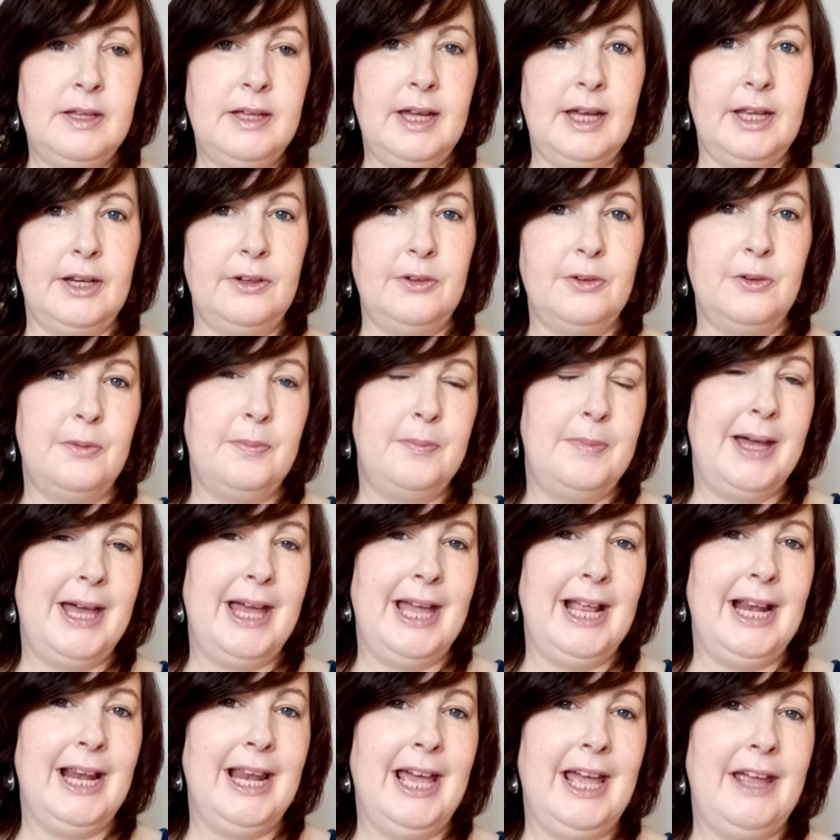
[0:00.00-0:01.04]
And I know
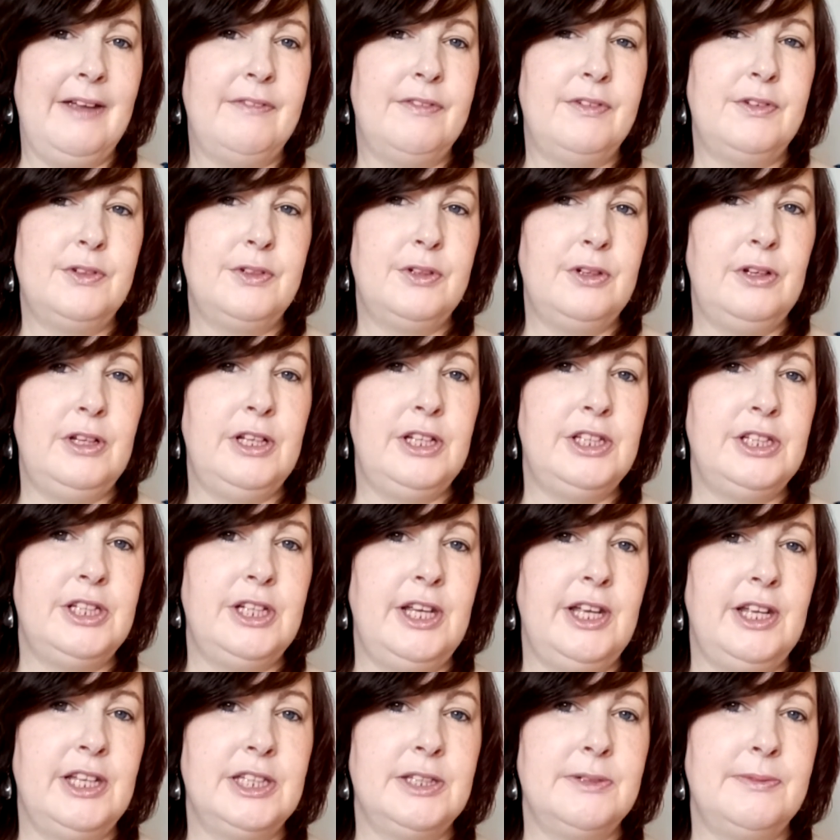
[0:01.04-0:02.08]
my life truly
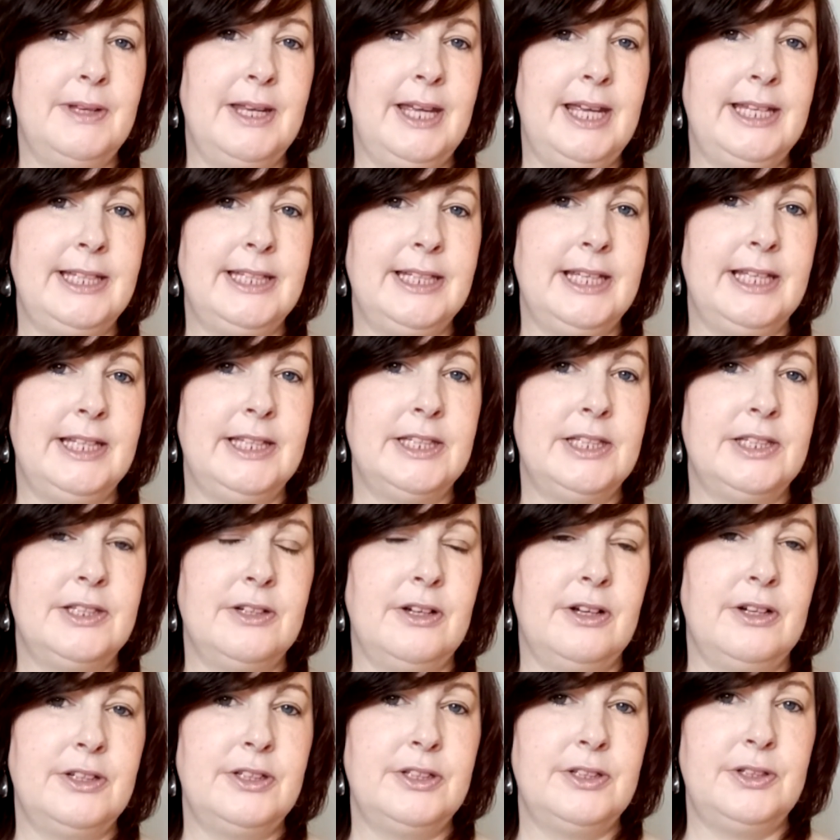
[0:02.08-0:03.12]
changed when I did
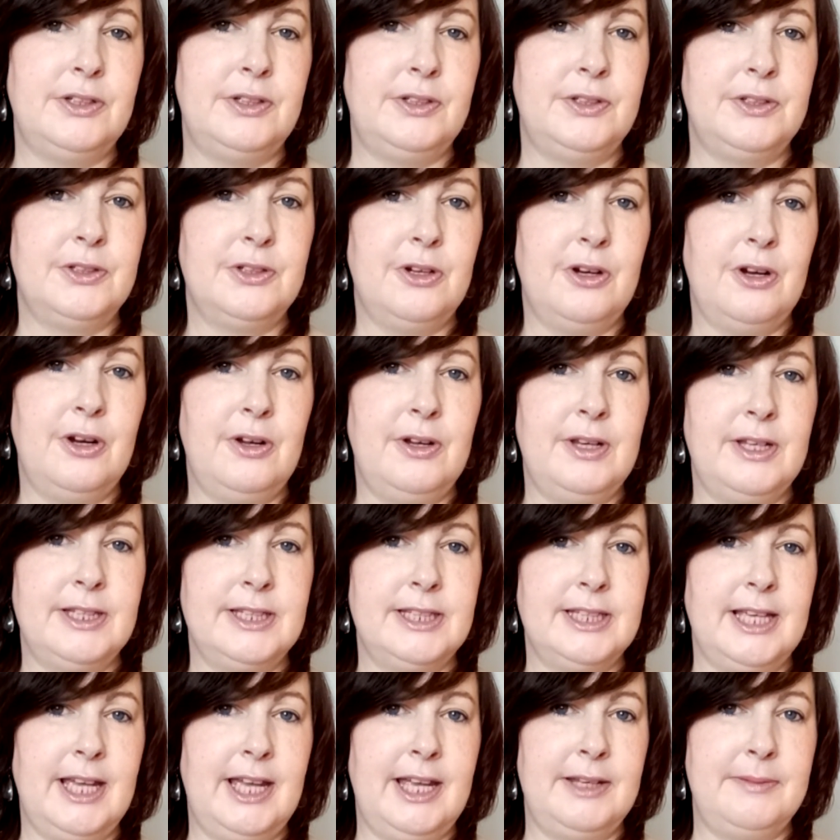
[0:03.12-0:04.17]
start to turn
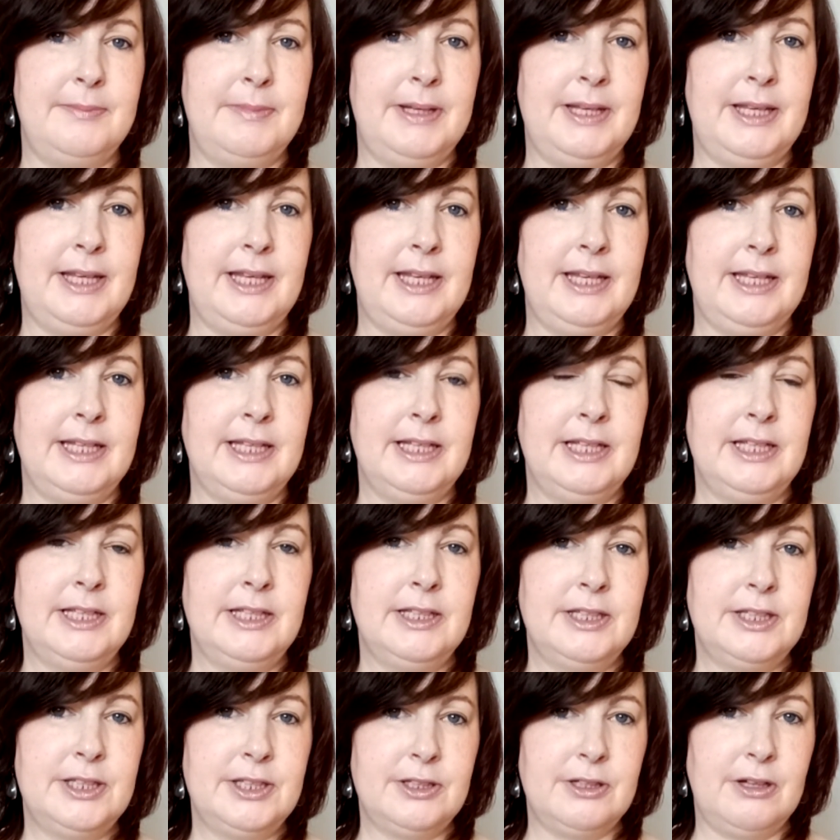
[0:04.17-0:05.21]
inside me,
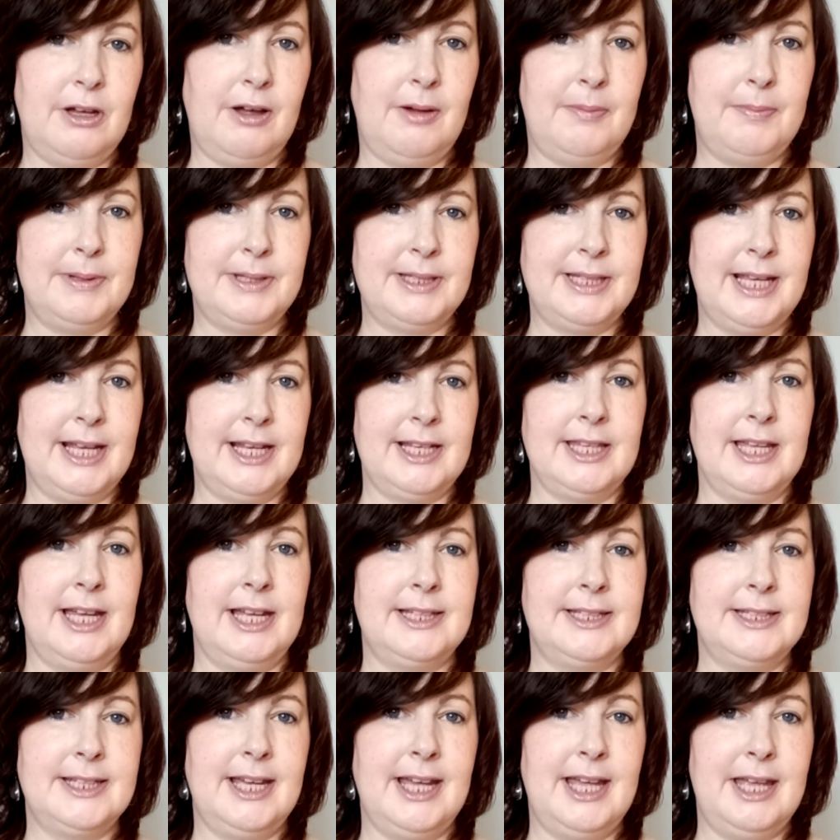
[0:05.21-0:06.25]
stop and take
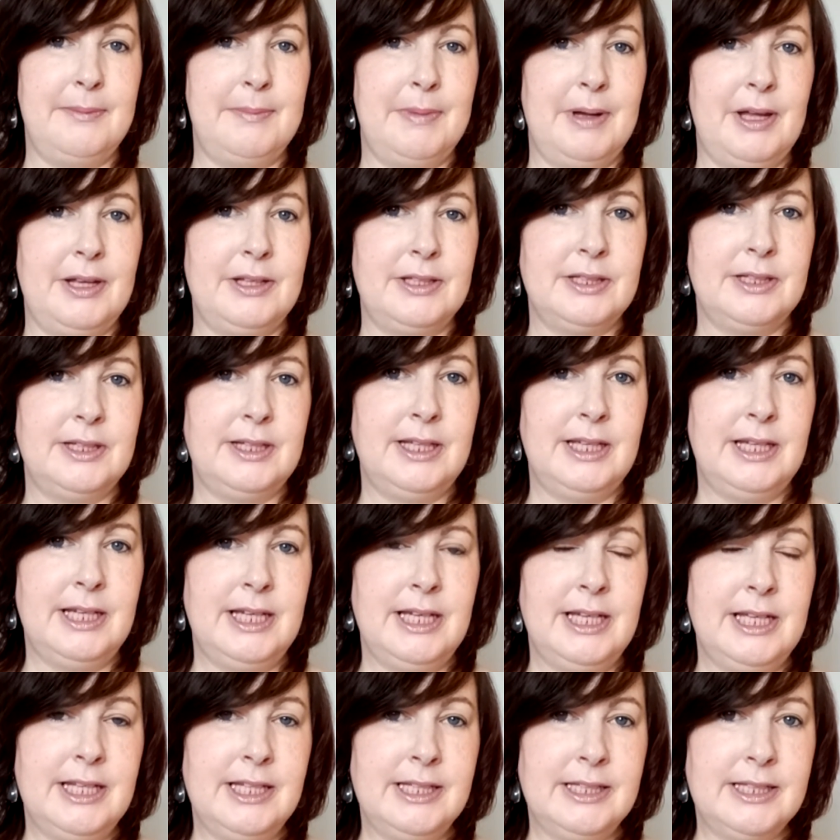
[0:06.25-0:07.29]
that time out
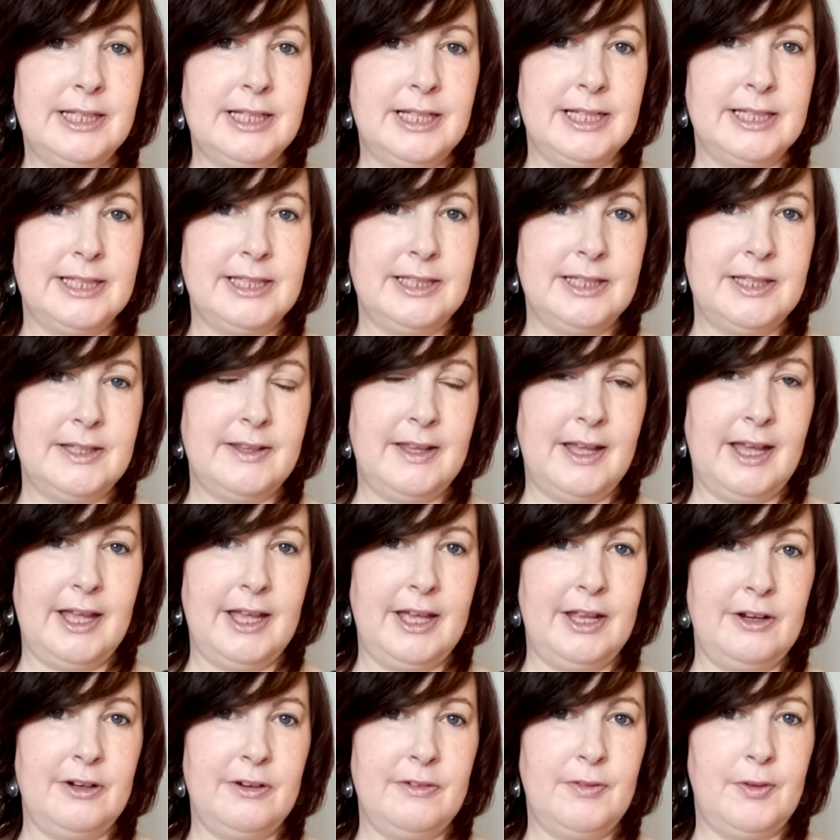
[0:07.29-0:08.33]
to listen to that
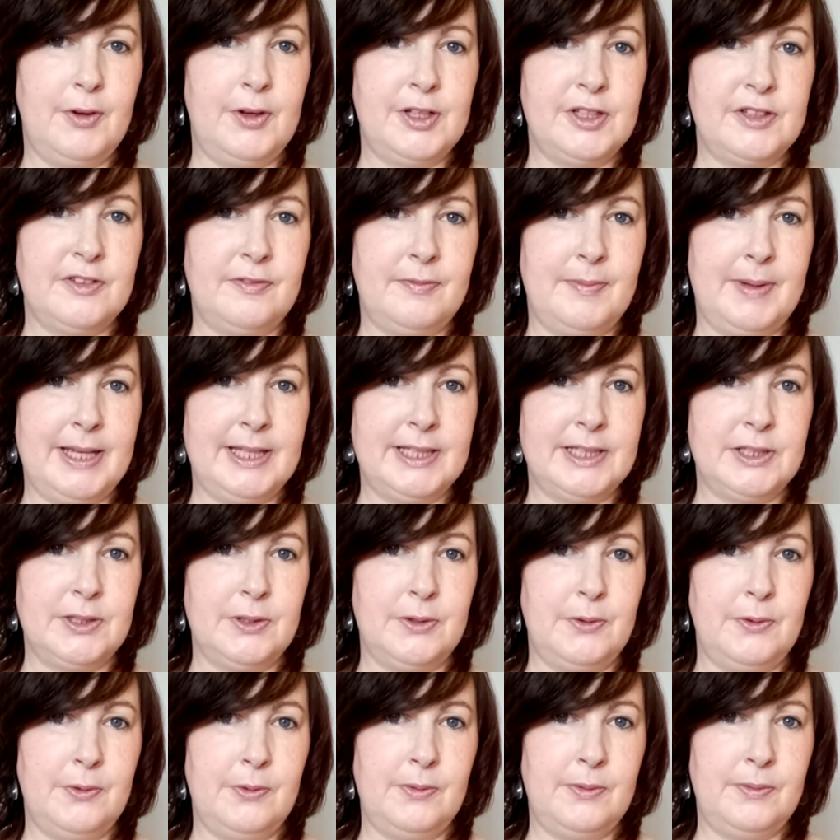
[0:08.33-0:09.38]
inner voice of my
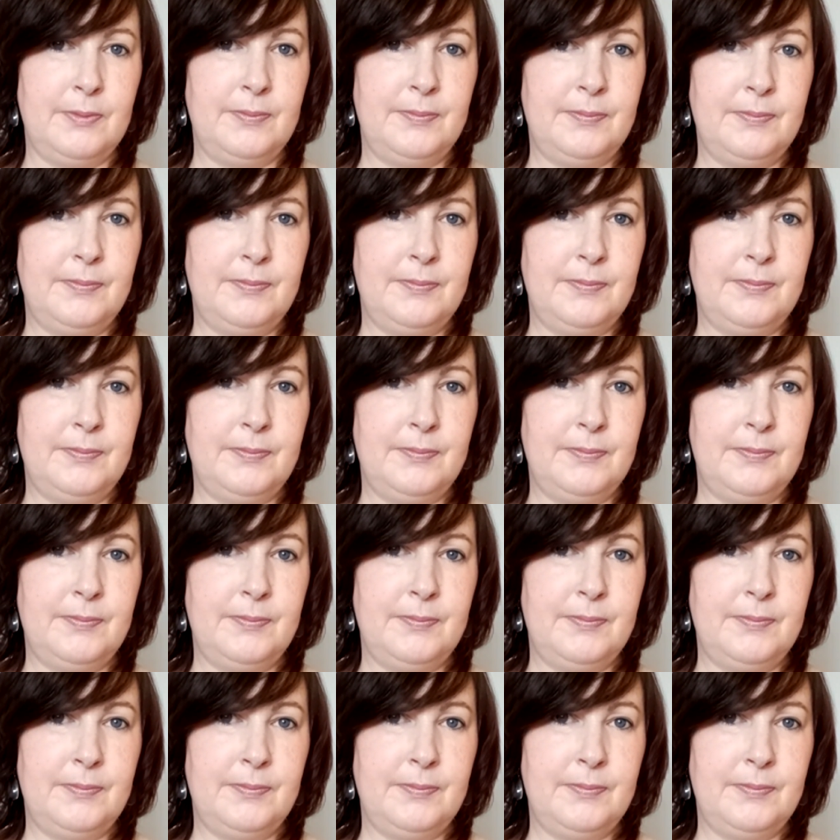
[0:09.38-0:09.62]
soul.